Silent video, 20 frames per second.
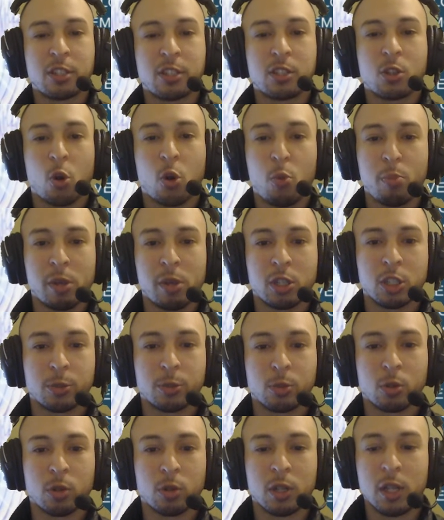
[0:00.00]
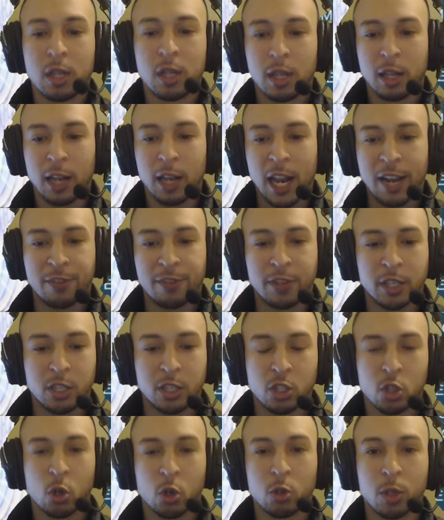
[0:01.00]
so miserable, life is
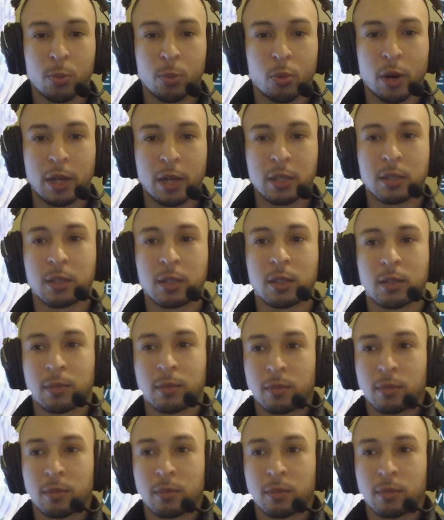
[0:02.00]
so depressing.